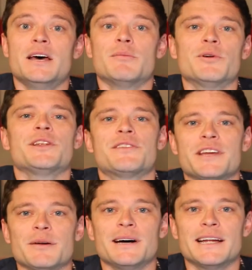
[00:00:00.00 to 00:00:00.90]
But when you
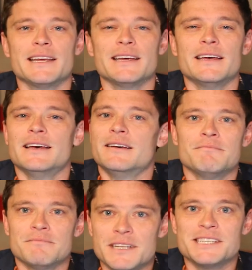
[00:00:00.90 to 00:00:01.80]
think about it,
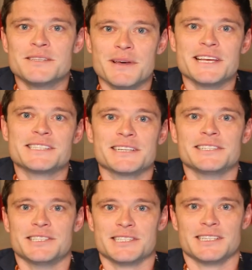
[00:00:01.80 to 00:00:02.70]
this is
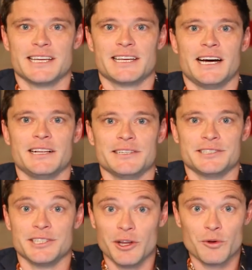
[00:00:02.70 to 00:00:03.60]
basically just like
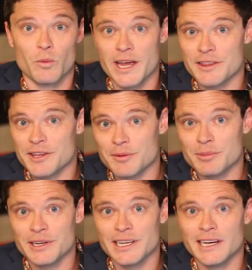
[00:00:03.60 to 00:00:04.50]
college, and all the weight that you're
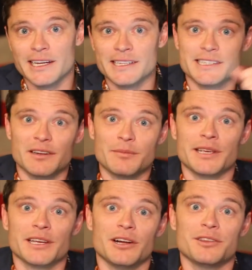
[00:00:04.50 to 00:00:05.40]
putting on, instead of
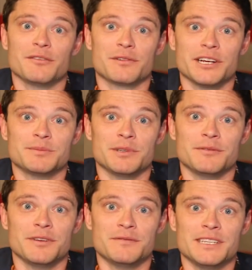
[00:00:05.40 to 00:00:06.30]
being called the freshman
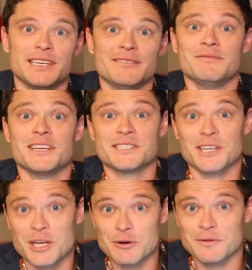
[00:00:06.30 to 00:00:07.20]
15, is the
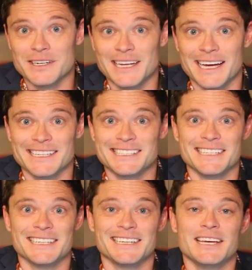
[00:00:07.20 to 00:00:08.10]

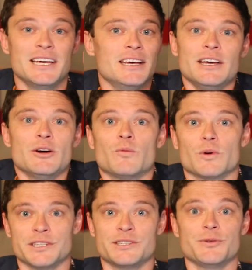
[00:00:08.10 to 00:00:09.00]
COVID-19.
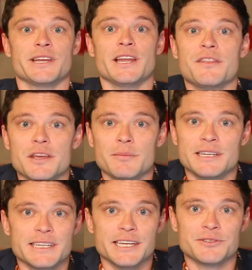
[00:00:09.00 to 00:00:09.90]
We're doing nothing
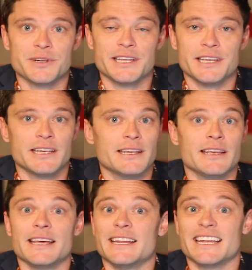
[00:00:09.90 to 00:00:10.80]
but day drinking,
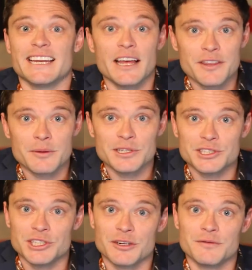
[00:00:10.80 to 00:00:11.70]
eating nothing but
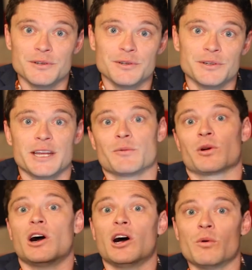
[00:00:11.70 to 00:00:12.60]
junk food, and we're
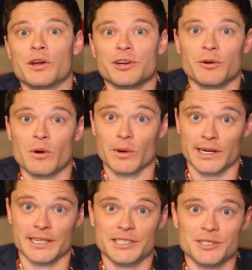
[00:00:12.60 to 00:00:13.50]
all wondering what we're
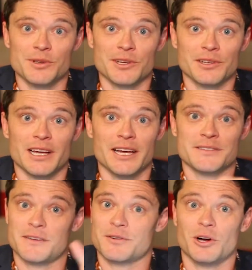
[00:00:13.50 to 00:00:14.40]
going to do with our
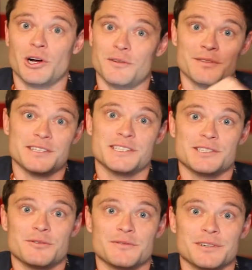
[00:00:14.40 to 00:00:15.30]
lives after all of this is
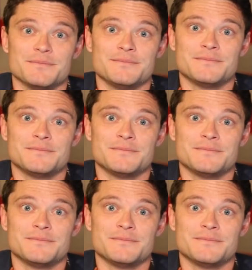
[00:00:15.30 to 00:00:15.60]
over.